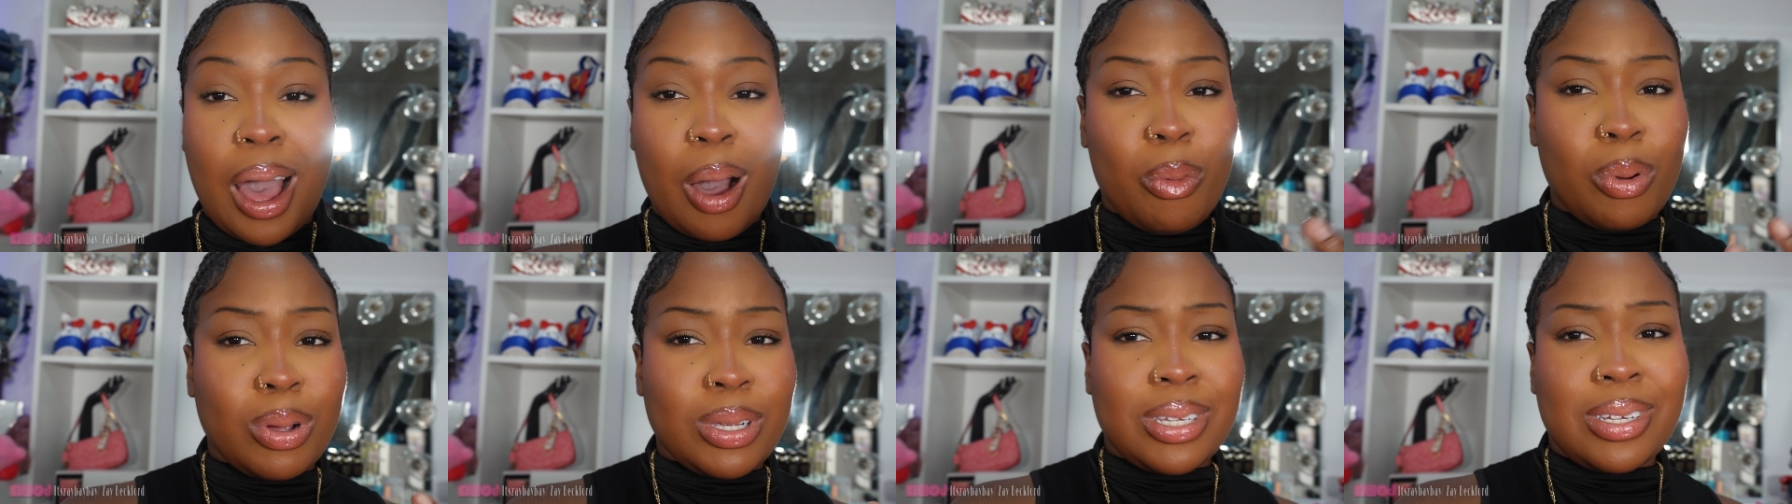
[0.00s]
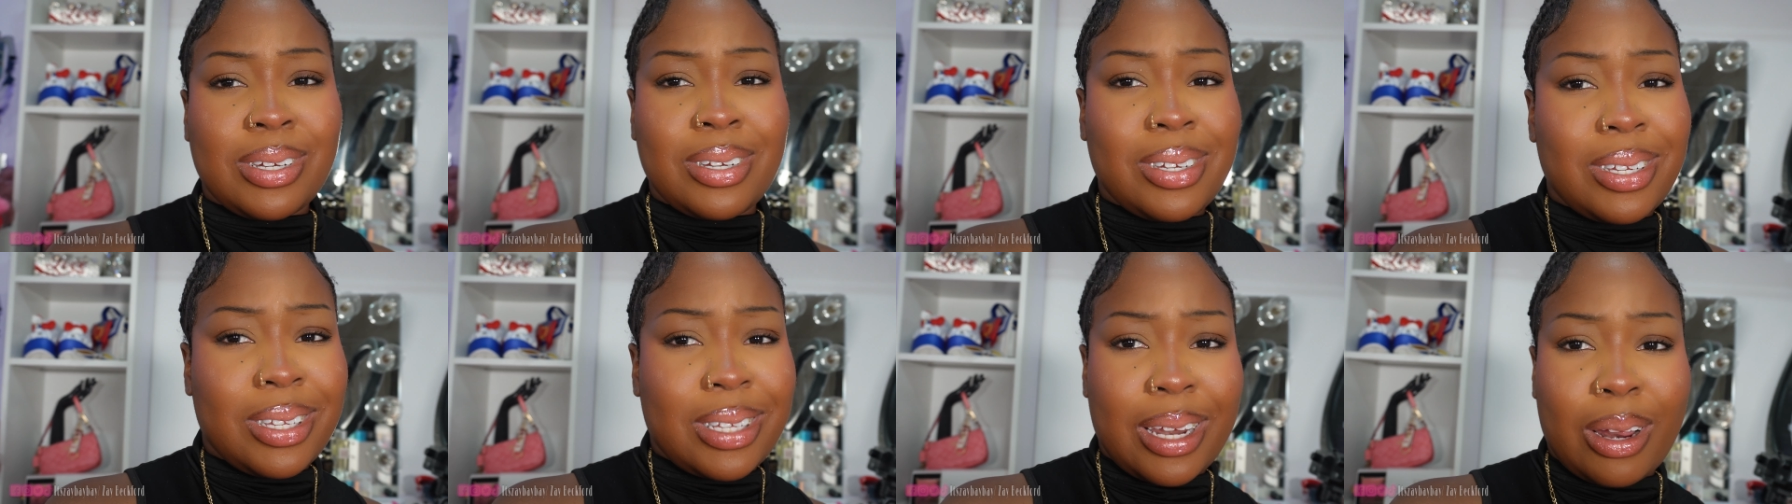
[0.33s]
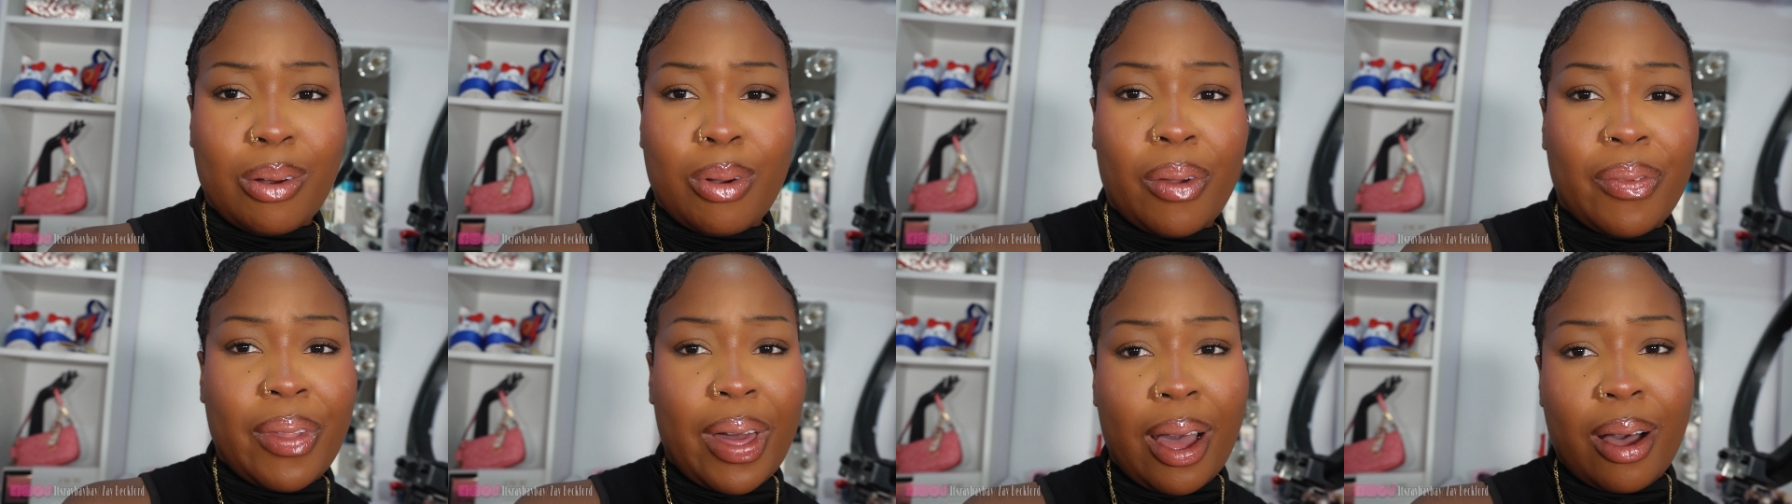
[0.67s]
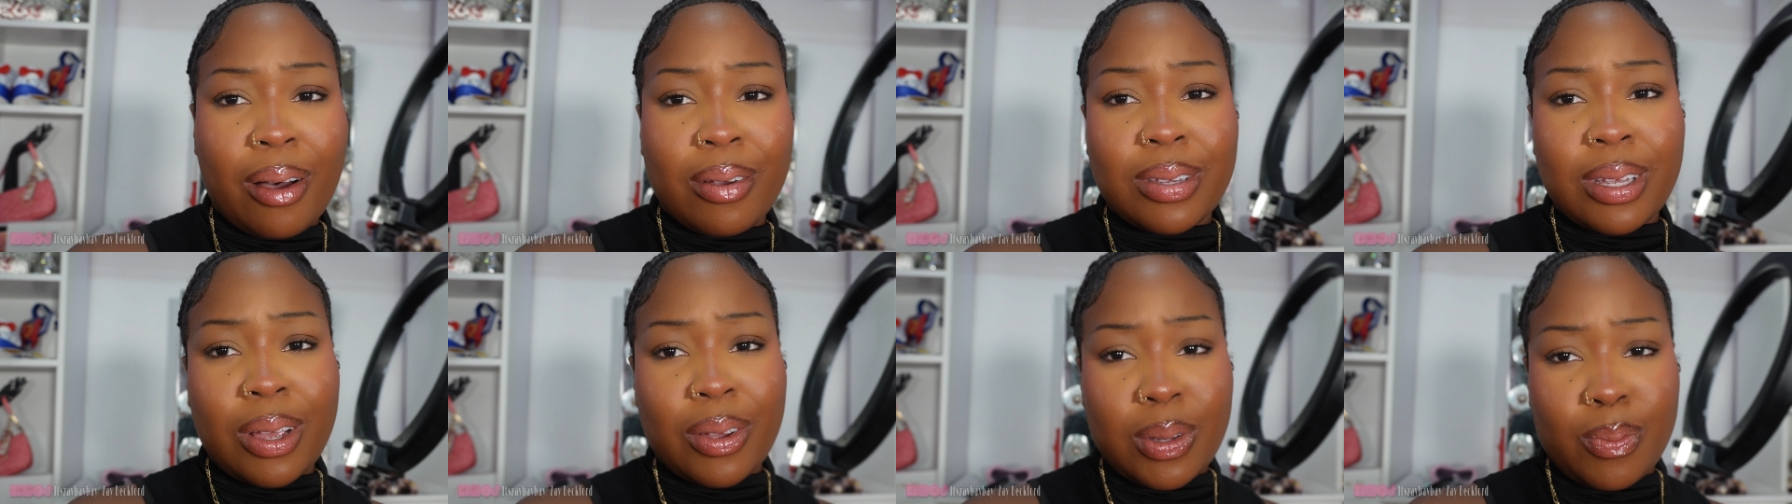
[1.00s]
I wasn't just sitting around the
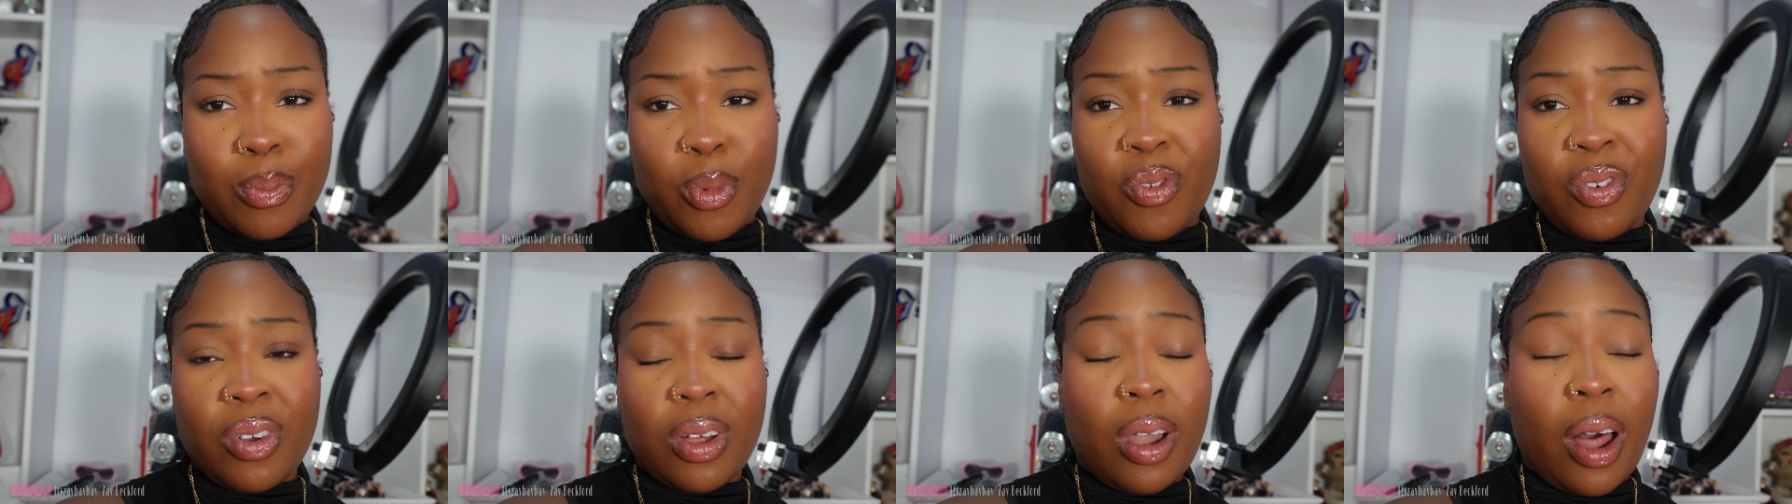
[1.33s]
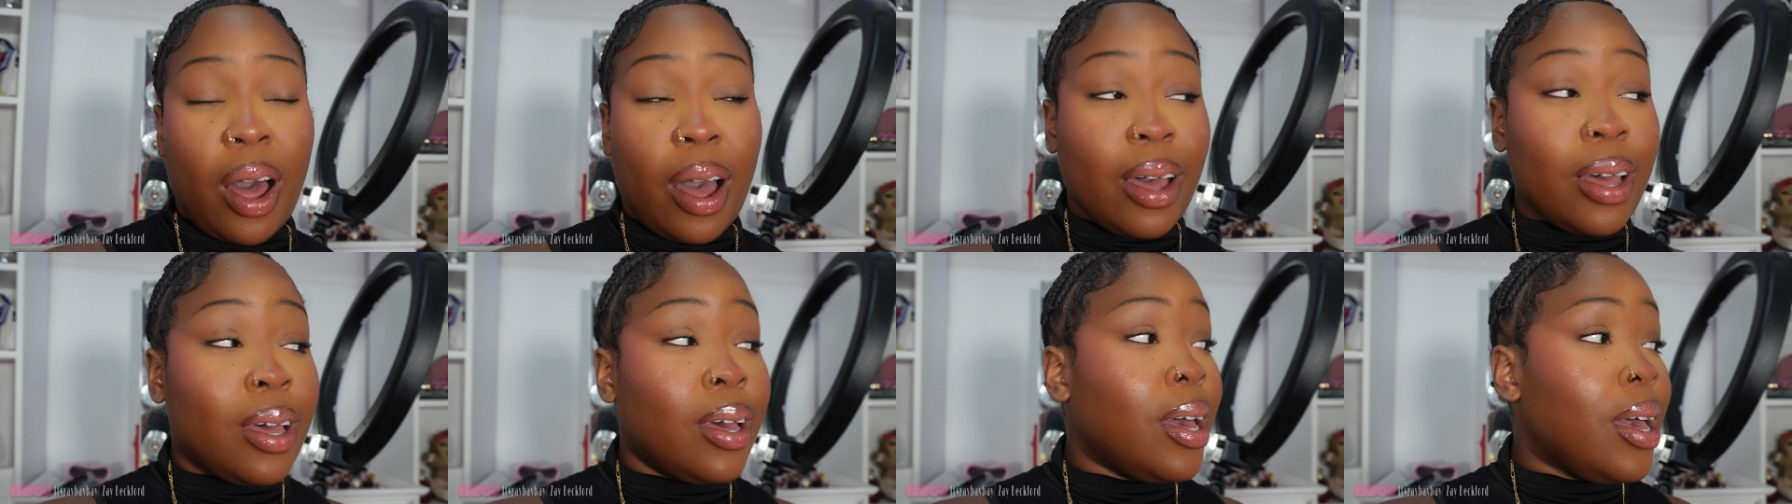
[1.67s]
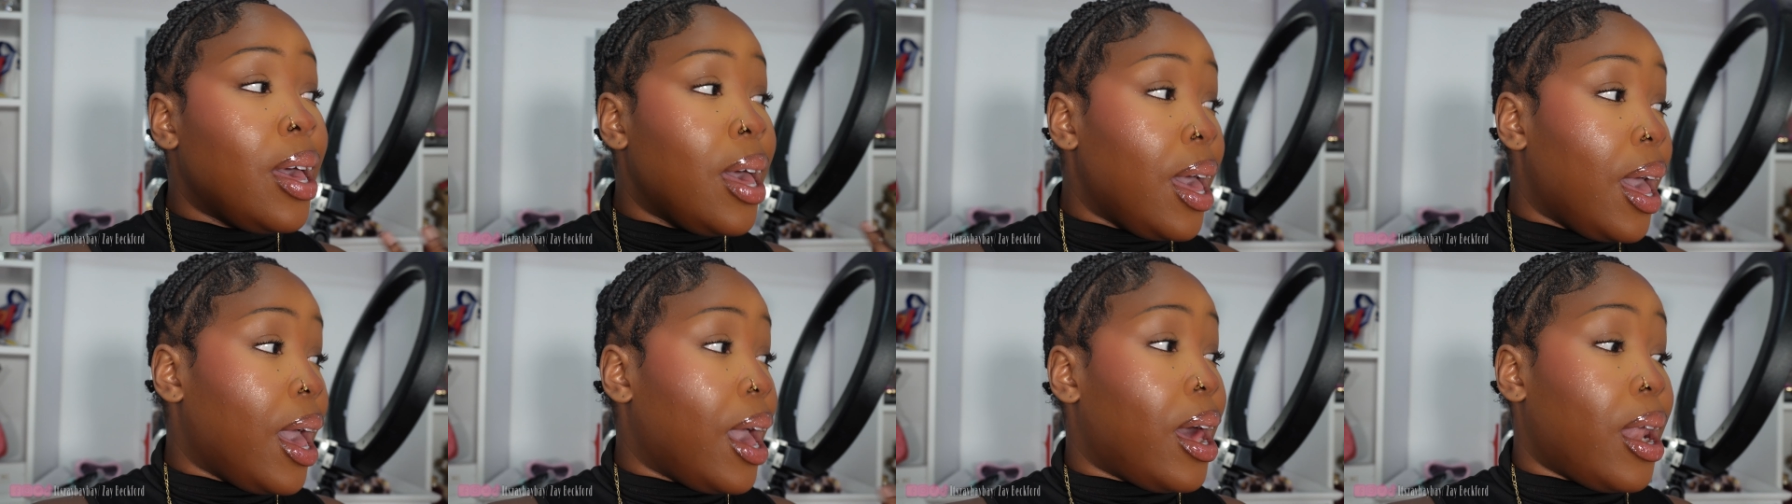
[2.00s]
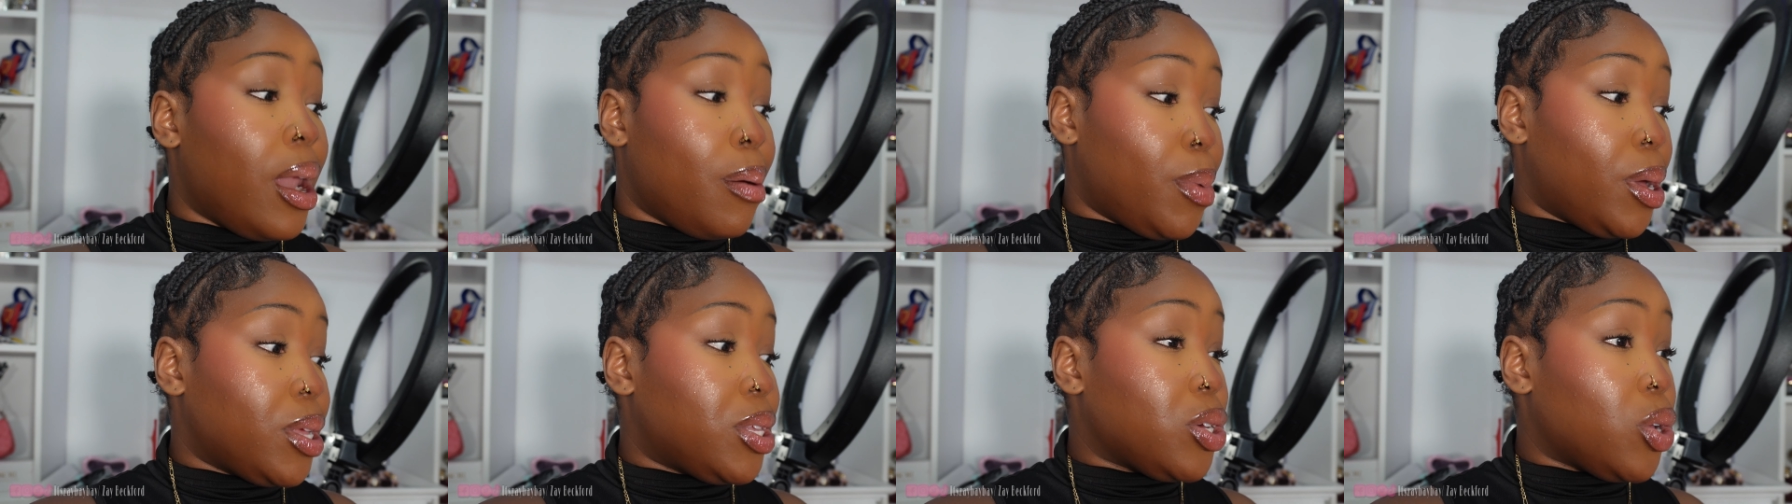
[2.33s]
house. I was moving a lot, and
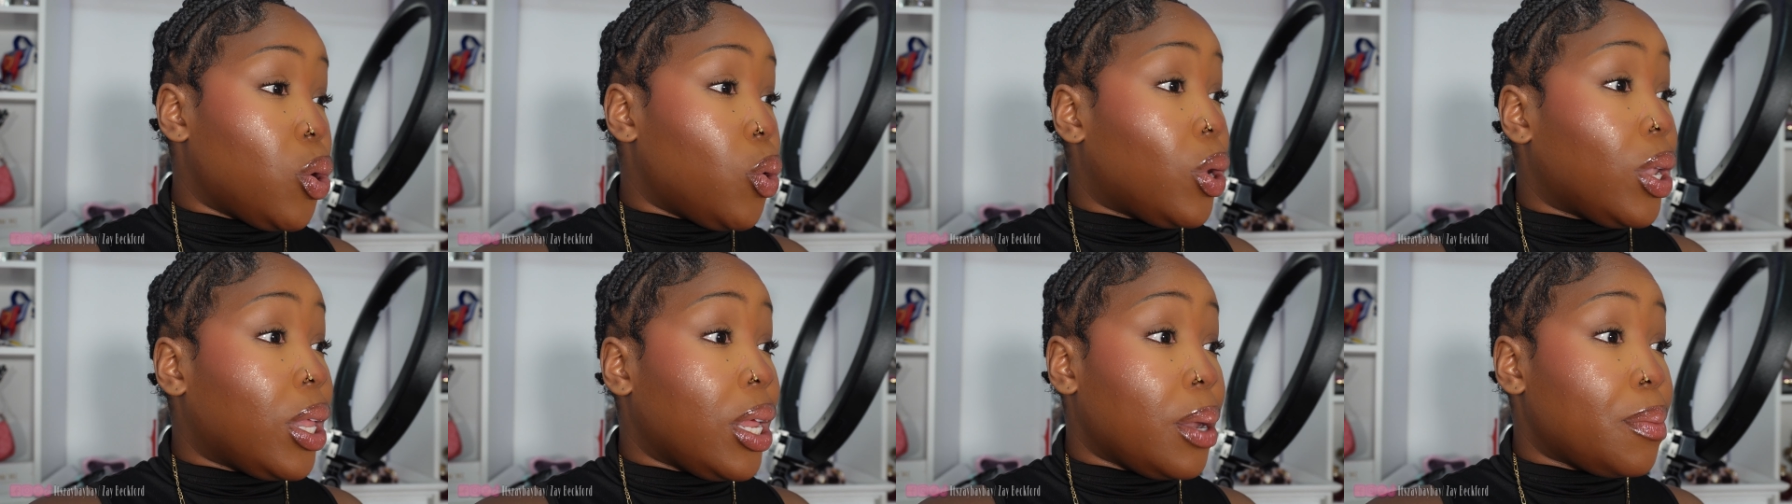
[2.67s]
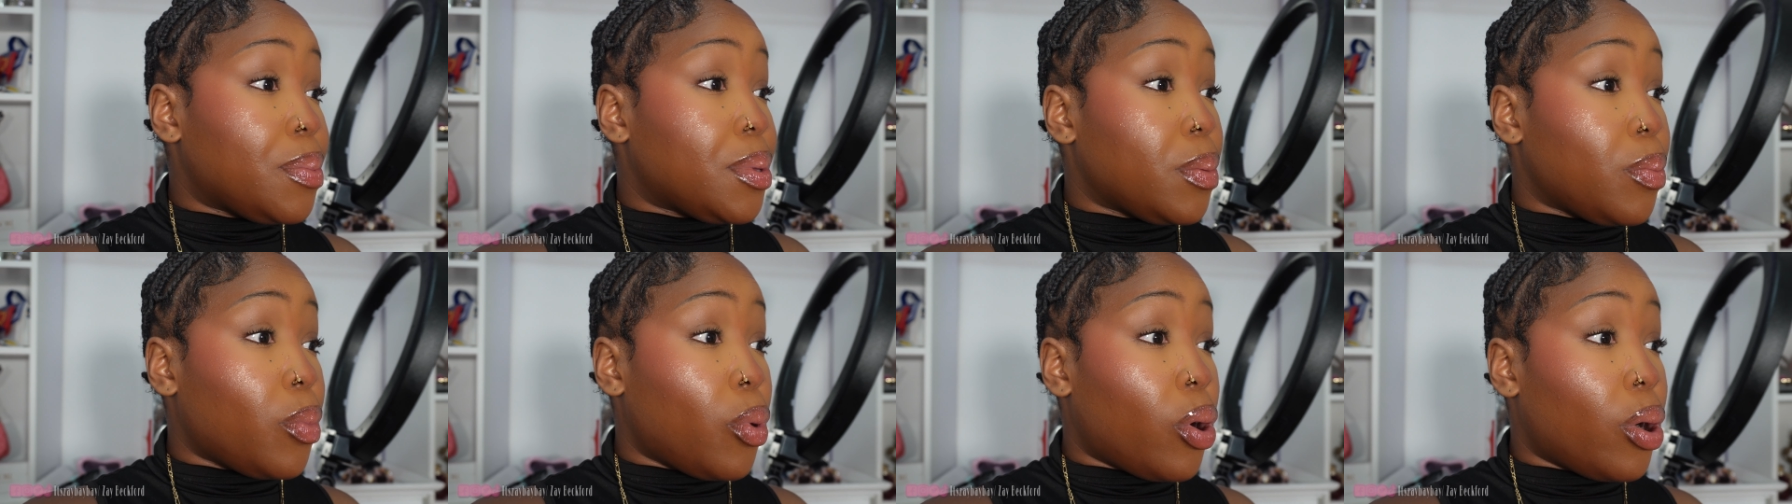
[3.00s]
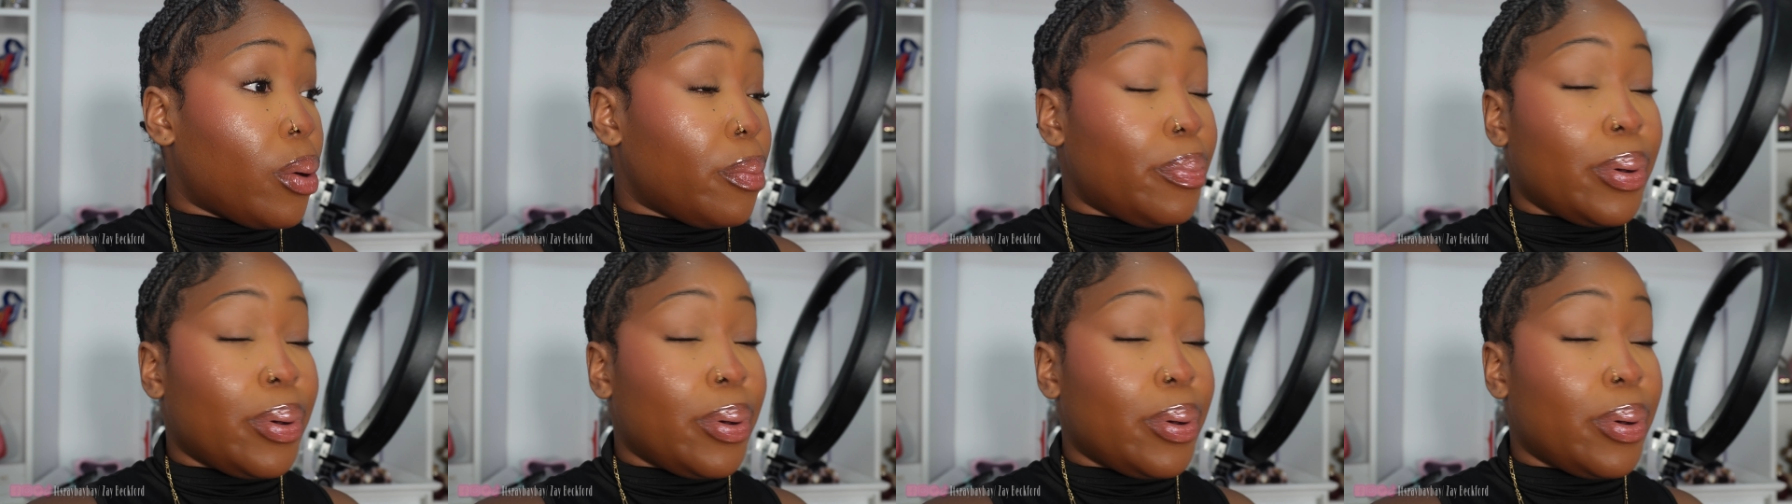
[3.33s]
I'm about to go clean up some more.